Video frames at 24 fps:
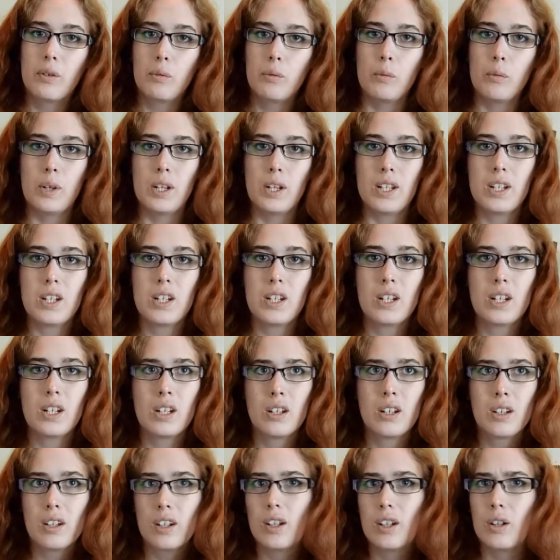which,
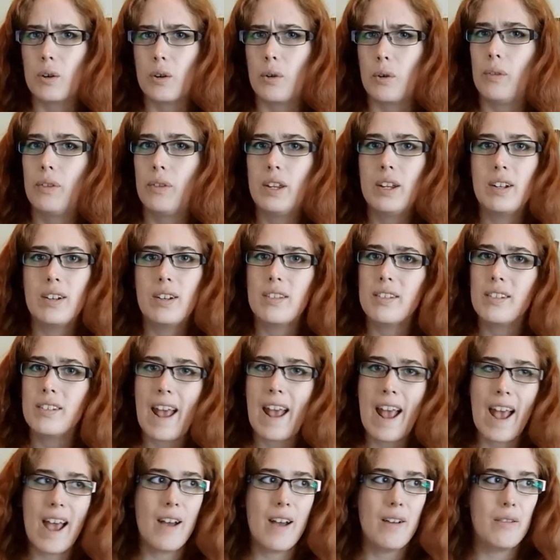you know, it doesn't
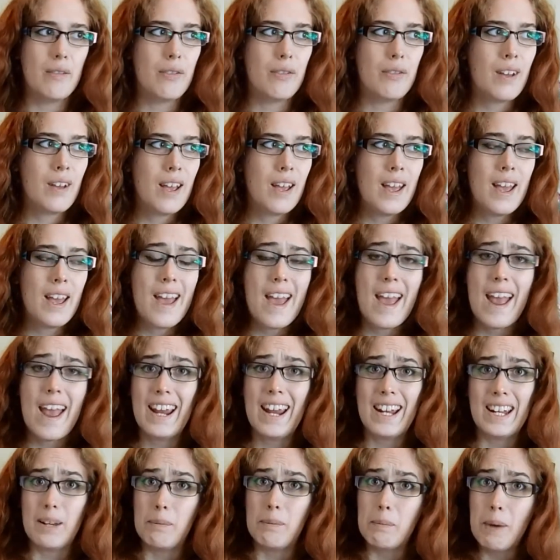have
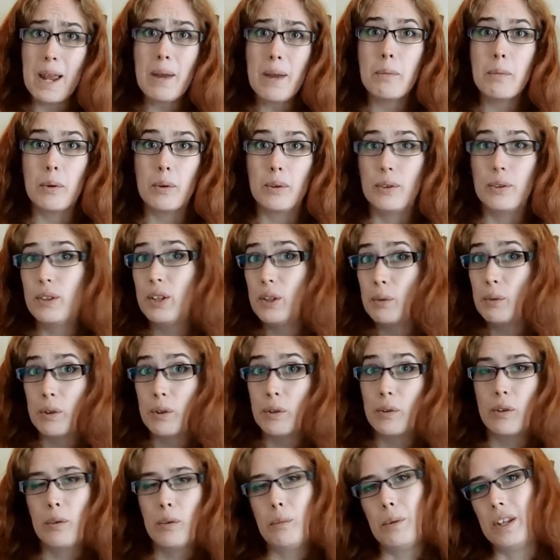any paper, so you would have
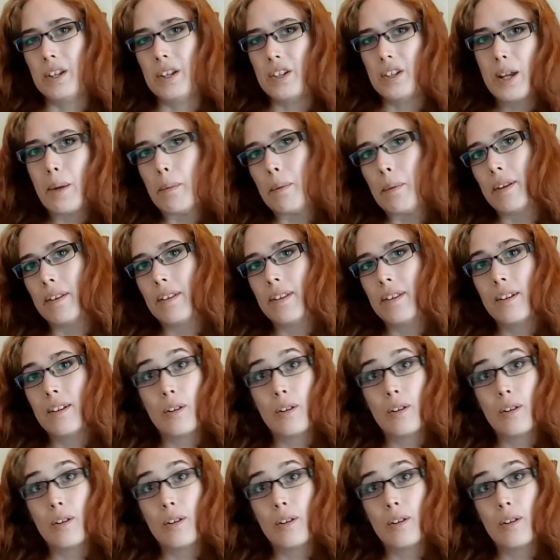thought it would be the cheapest.